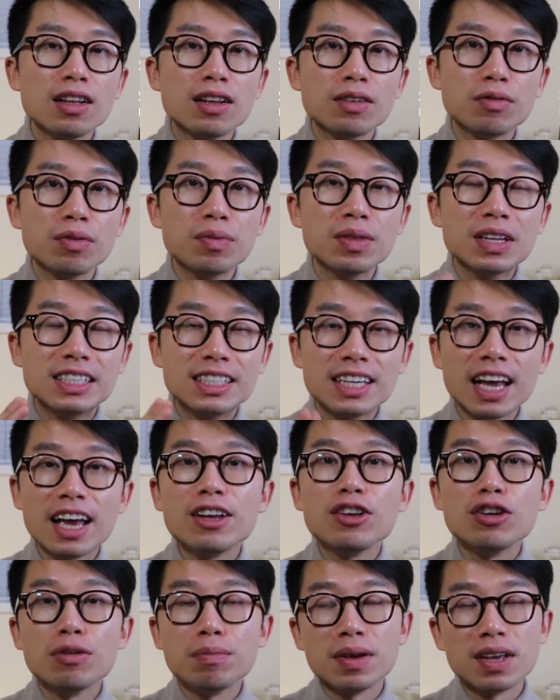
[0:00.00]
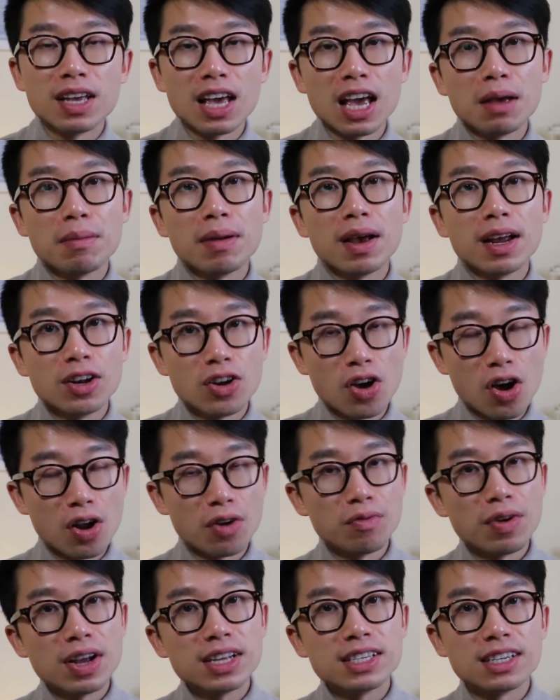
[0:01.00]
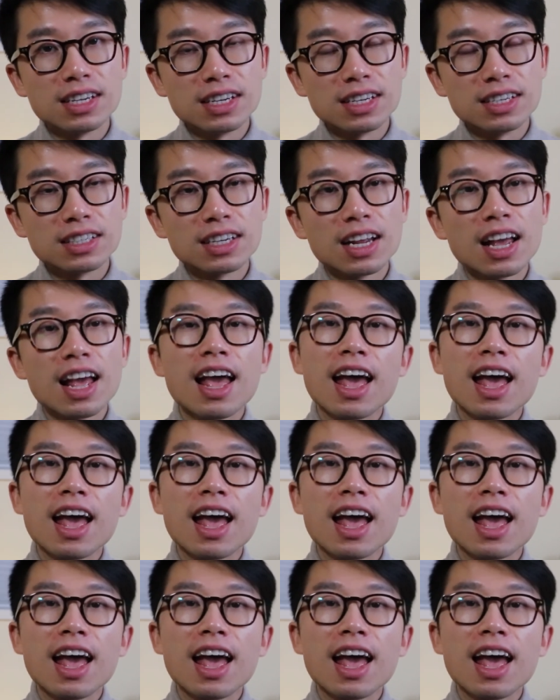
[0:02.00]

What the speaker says: from the day you became a non-resident,